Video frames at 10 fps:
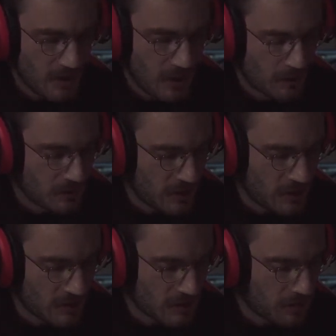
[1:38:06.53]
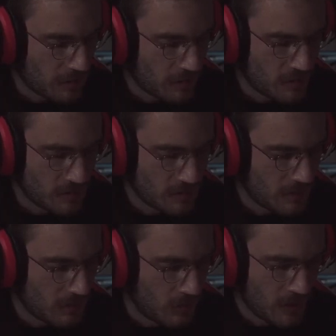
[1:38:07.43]
Oh, sorry, there's a
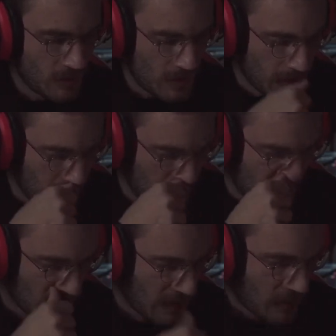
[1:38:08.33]
weird cut here.